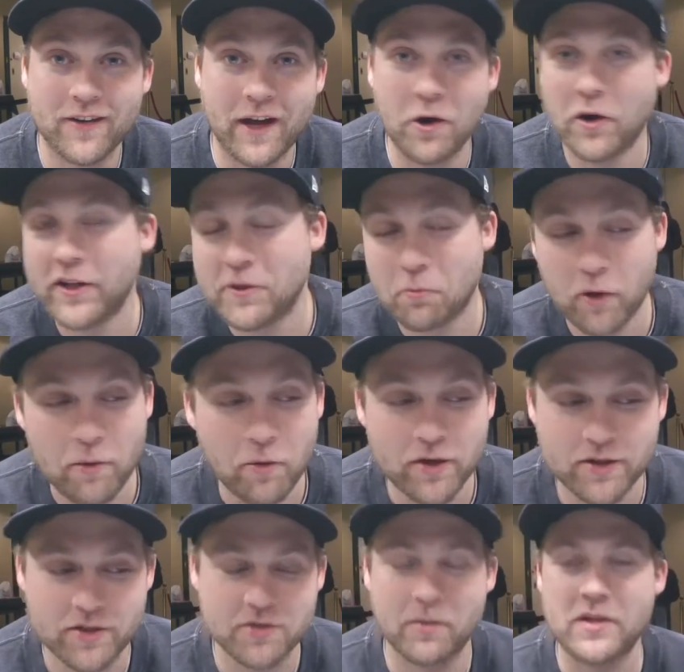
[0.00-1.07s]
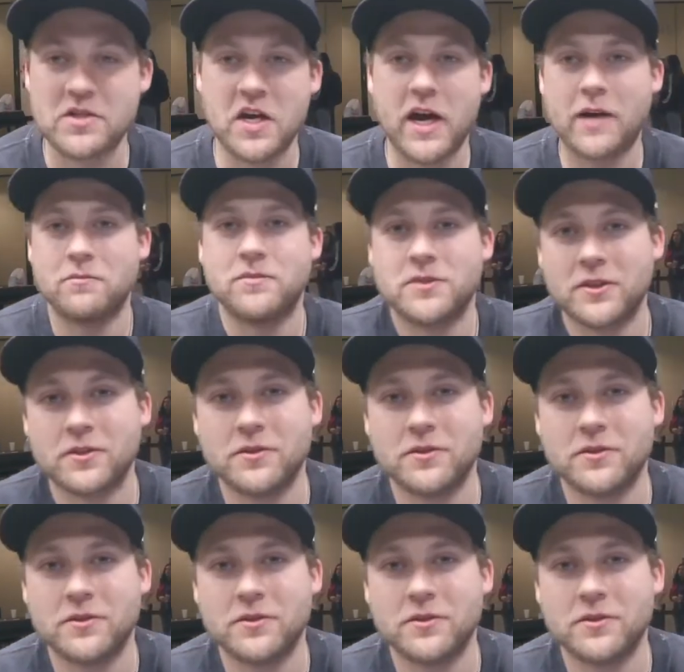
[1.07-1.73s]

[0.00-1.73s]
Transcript: I don't get to play much because of my job. So.